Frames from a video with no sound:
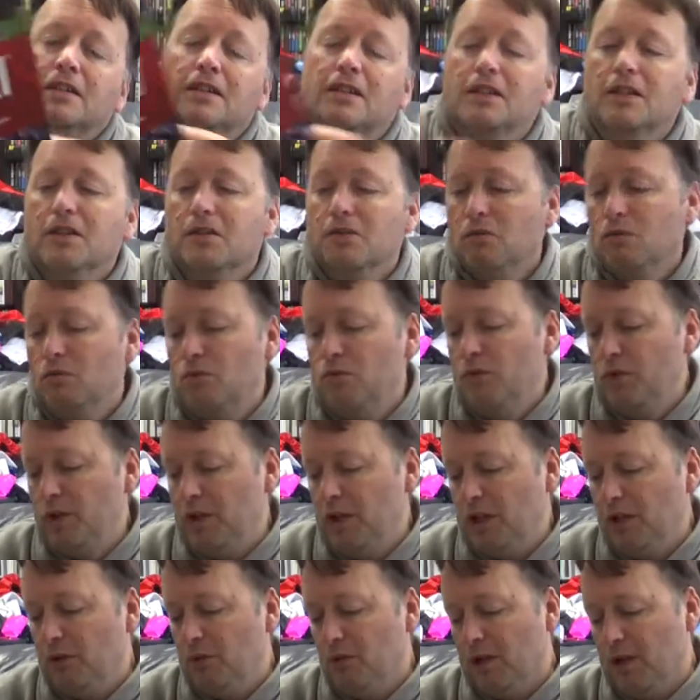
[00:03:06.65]
It
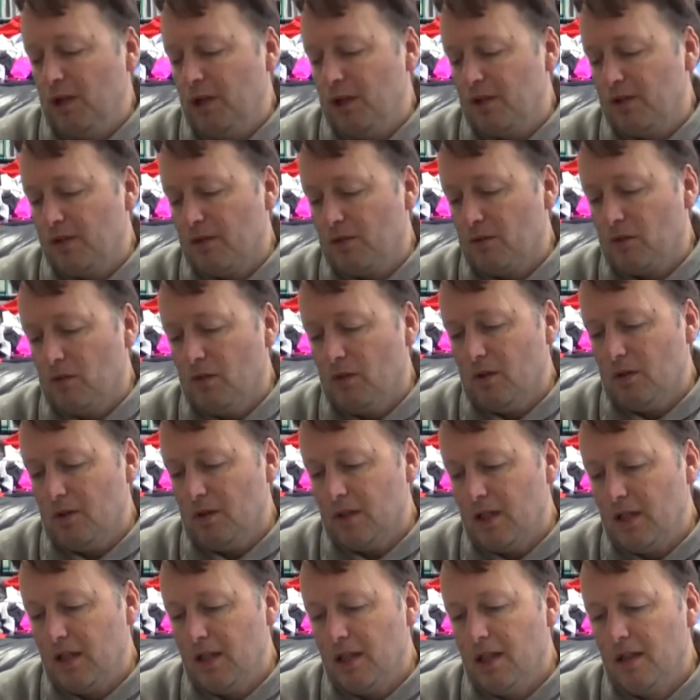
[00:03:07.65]
really, really is a
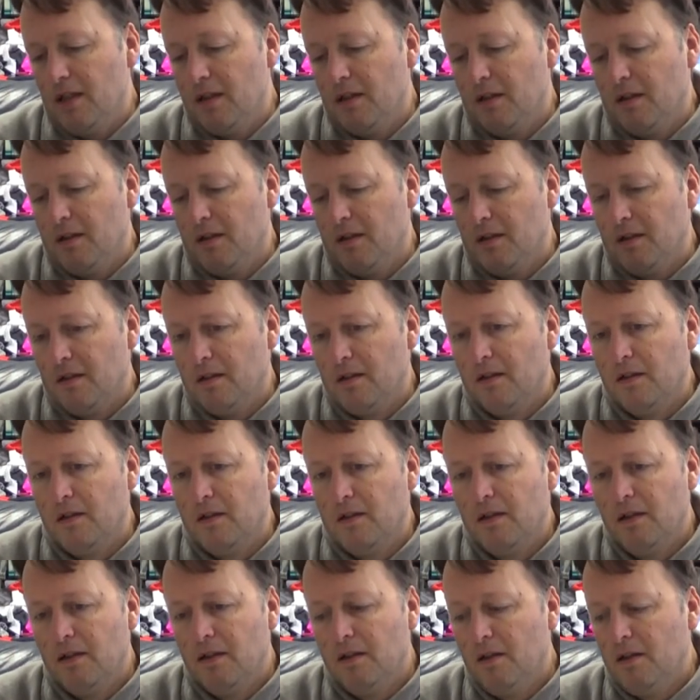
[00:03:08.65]
quality
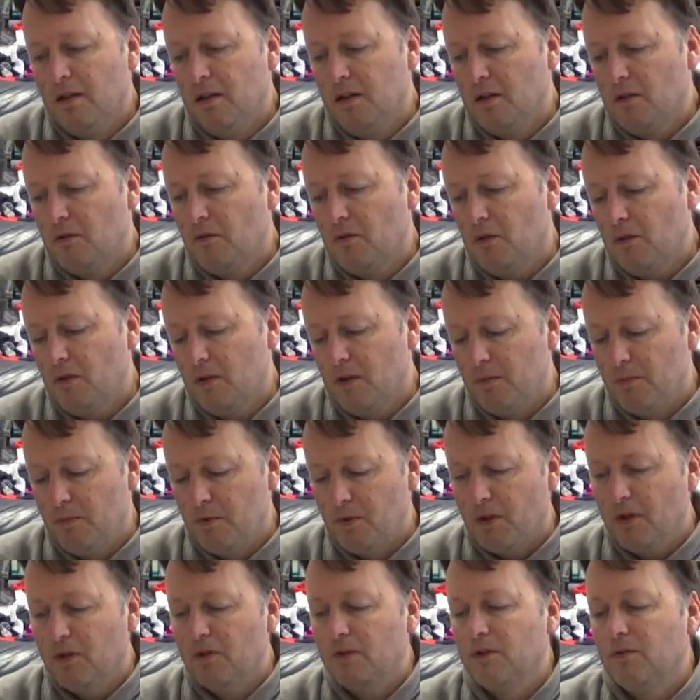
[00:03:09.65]

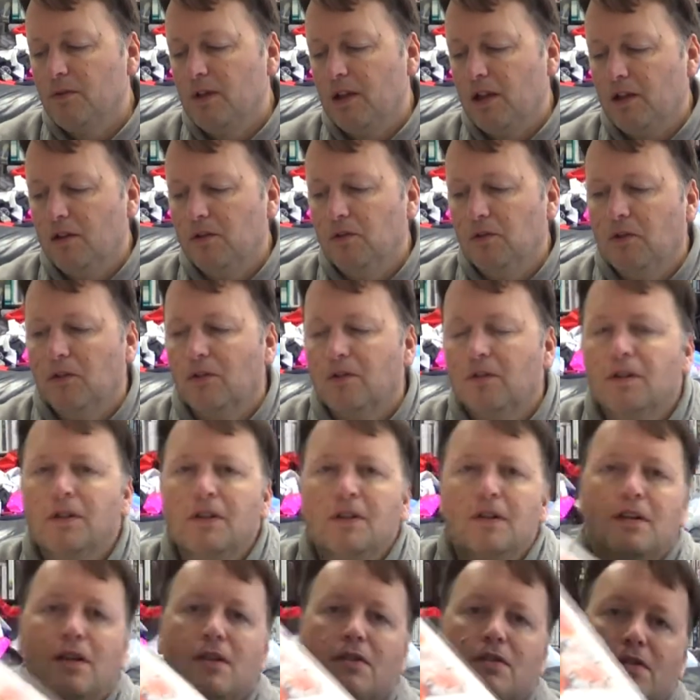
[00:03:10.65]
book. Oh, there we go, look.
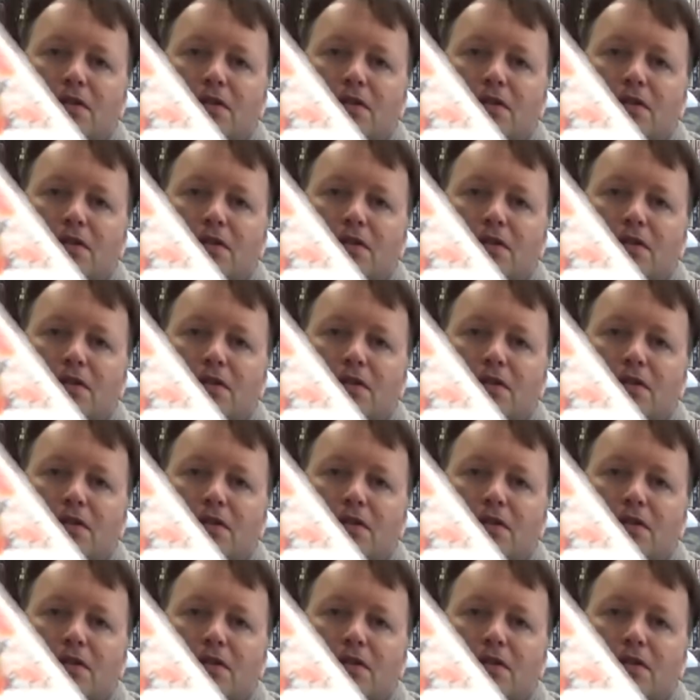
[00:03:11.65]
That